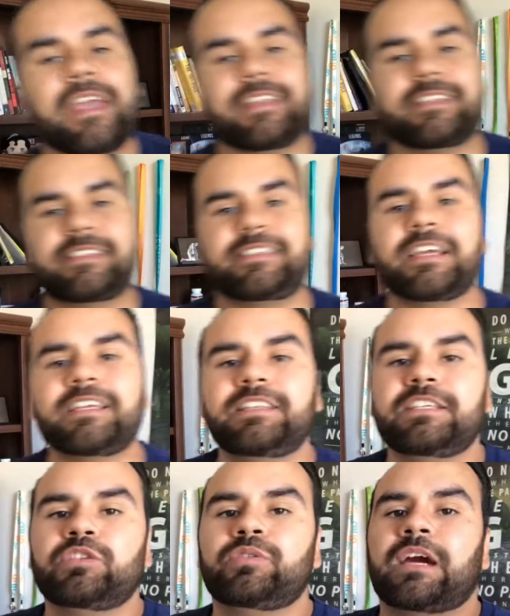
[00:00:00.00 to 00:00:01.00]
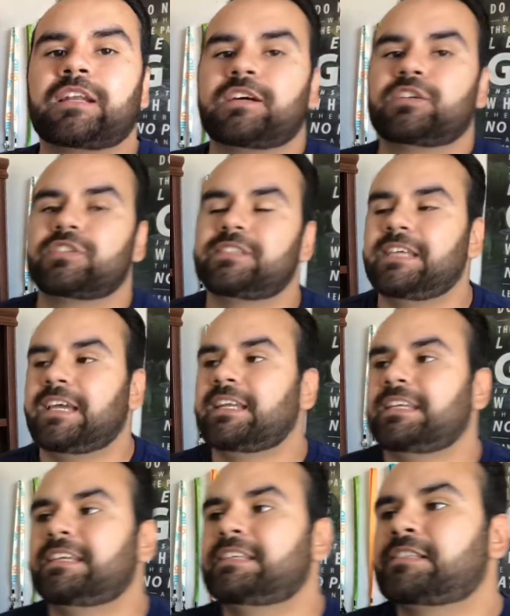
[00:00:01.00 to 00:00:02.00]
And the second thing you got to understand
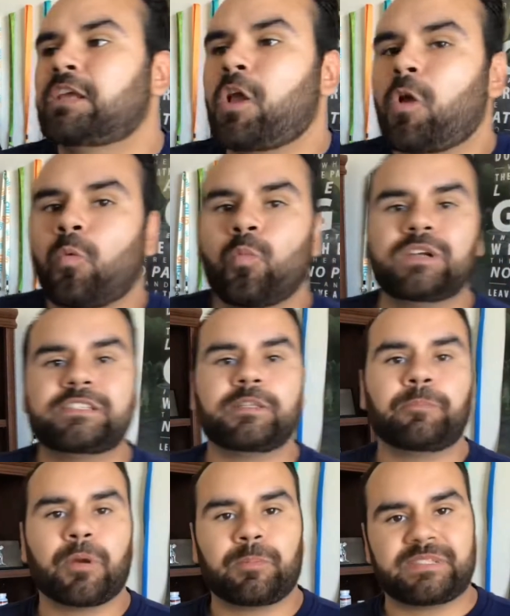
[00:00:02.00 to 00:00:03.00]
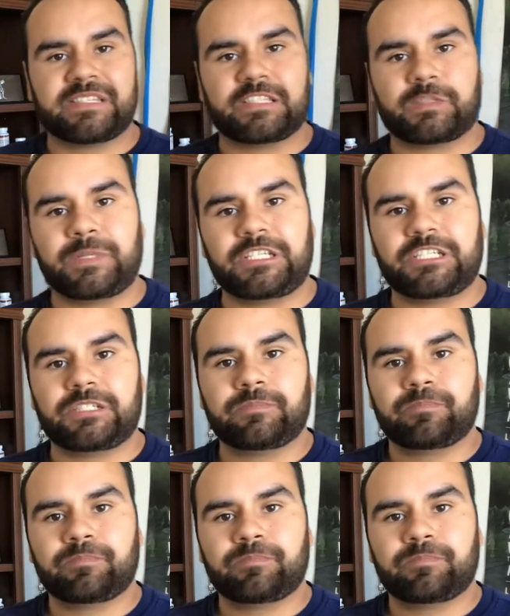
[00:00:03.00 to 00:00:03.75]
is, what's the purpose of the speech?